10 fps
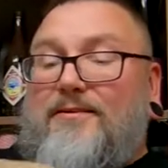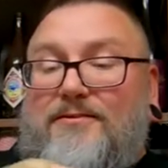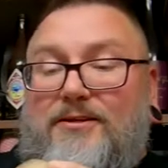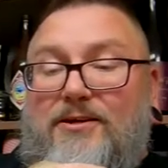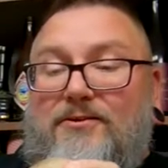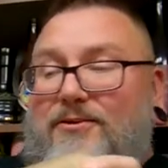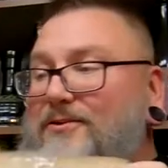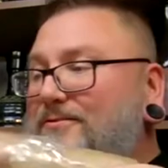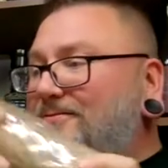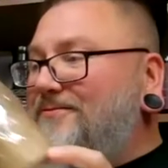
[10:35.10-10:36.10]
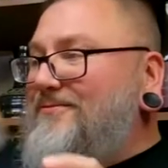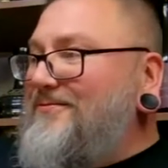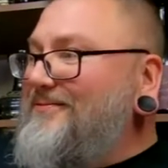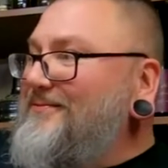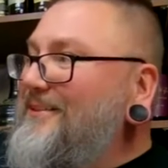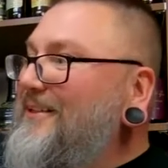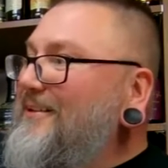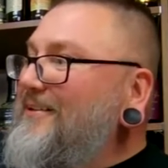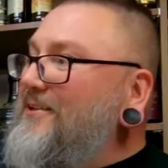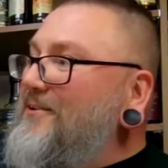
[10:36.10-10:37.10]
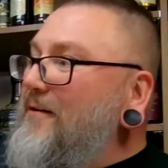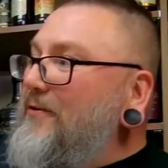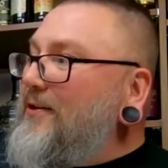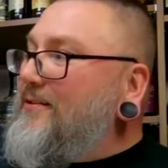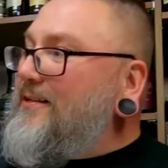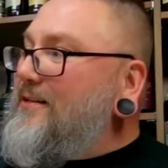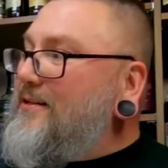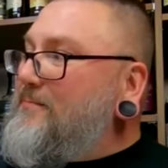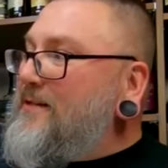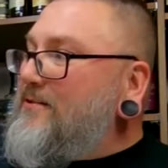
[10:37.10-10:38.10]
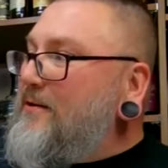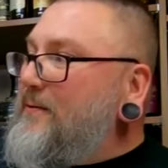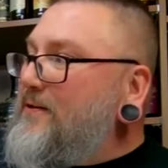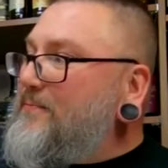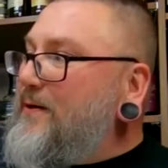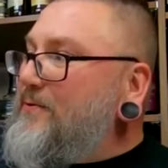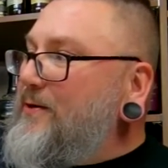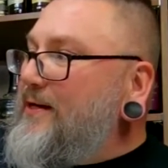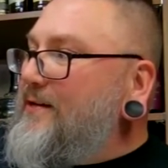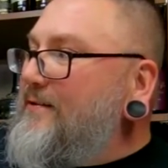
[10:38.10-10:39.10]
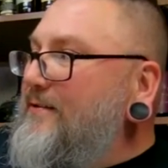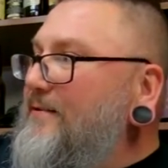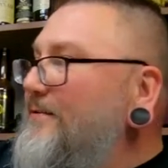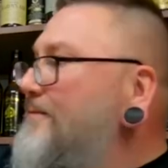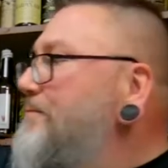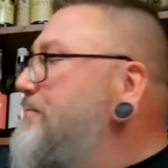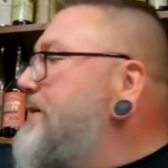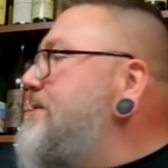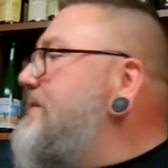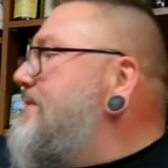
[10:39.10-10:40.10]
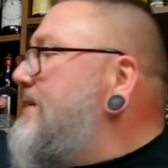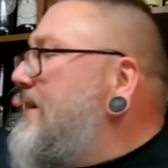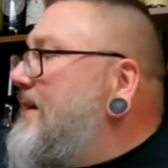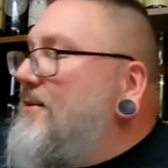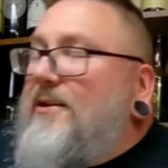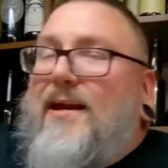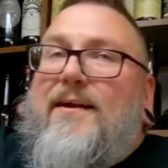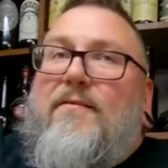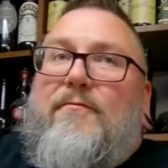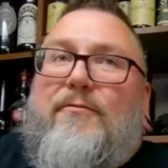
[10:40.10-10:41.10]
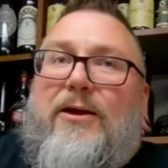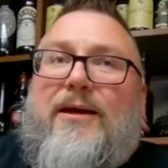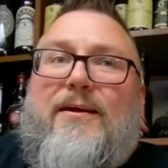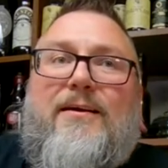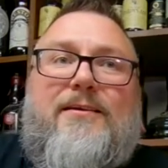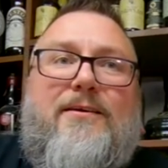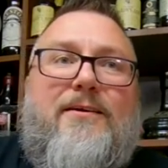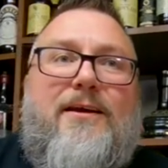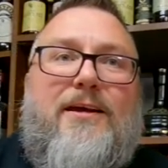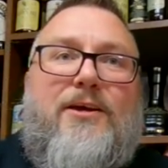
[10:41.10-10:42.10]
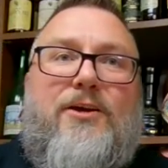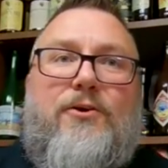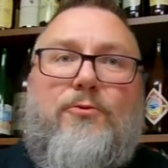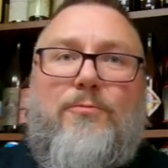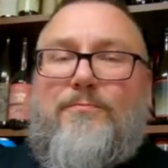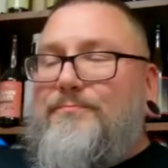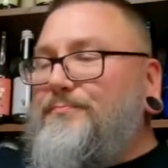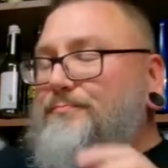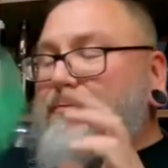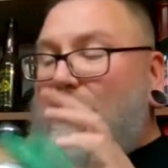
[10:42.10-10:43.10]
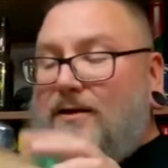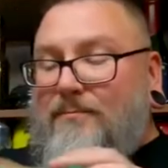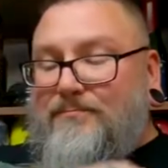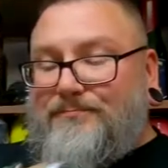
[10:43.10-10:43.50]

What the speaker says: Dude, you're never going to see these mystery beers, by the way, because it's like I already have like a ton in queue. Yeah.